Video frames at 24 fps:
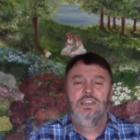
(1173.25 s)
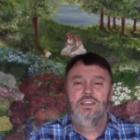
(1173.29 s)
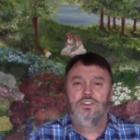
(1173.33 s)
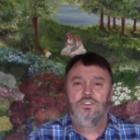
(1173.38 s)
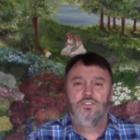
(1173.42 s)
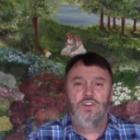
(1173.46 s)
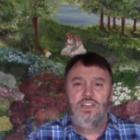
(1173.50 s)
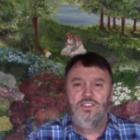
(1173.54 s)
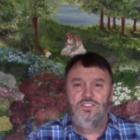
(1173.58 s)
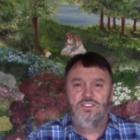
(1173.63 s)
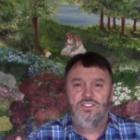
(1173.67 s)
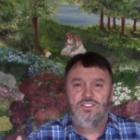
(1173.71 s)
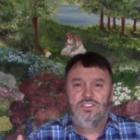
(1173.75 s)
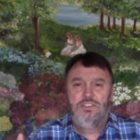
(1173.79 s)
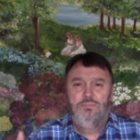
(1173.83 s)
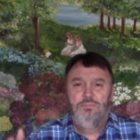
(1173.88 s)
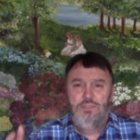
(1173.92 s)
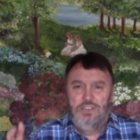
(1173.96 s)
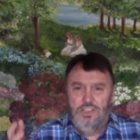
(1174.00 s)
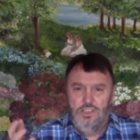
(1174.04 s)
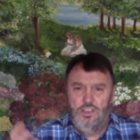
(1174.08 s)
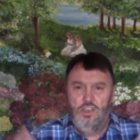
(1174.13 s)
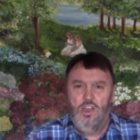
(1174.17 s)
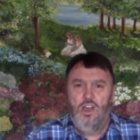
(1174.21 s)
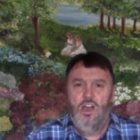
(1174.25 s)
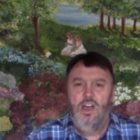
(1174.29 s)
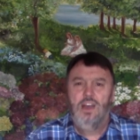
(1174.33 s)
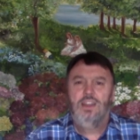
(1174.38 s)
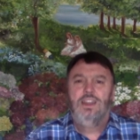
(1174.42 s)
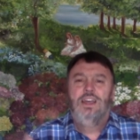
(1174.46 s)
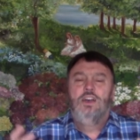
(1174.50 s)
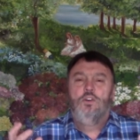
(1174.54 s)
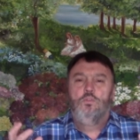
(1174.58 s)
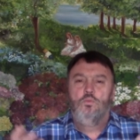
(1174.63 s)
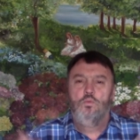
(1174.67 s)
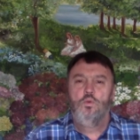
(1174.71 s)
grace is simply god
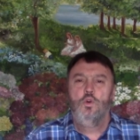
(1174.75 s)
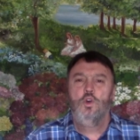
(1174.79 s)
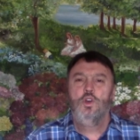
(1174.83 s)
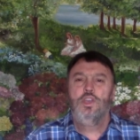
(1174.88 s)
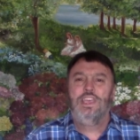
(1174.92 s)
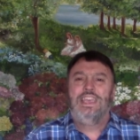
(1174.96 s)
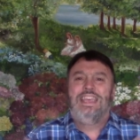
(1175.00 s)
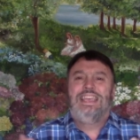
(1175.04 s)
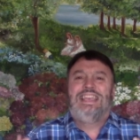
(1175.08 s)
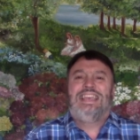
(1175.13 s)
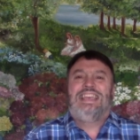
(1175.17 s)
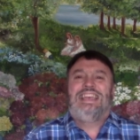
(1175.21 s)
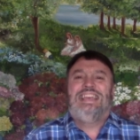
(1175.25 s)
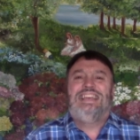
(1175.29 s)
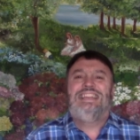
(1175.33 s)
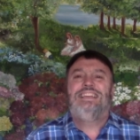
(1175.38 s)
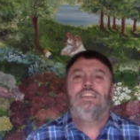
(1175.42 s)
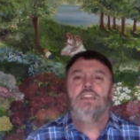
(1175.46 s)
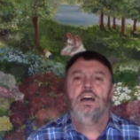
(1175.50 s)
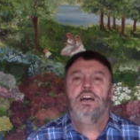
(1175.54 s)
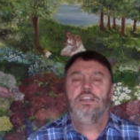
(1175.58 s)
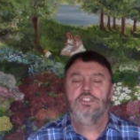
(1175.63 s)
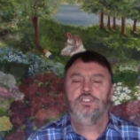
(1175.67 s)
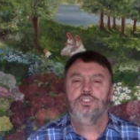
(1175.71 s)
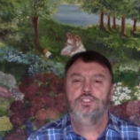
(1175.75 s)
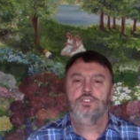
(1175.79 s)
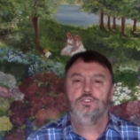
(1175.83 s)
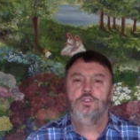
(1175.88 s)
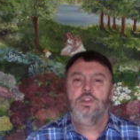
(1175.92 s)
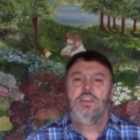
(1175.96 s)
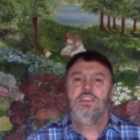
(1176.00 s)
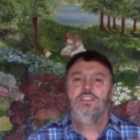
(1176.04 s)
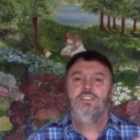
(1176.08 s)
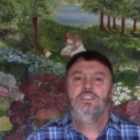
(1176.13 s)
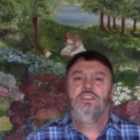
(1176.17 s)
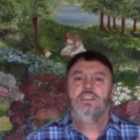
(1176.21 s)
working in us
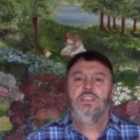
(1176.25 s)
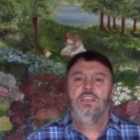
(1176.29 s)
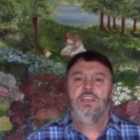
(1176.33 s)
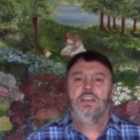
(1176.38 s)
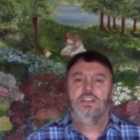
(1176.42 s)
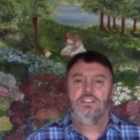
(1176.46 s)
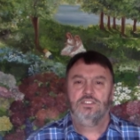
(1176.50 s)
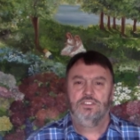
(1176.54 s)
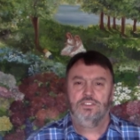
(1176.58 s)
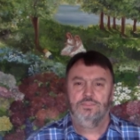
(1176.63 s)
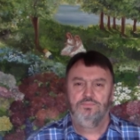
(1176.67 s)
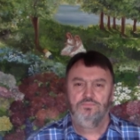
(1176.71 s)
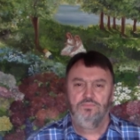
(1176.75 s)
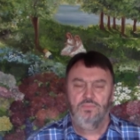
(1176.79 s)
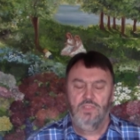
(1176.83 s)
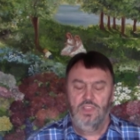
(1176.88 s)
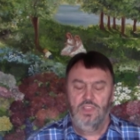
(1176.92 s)
strengthening us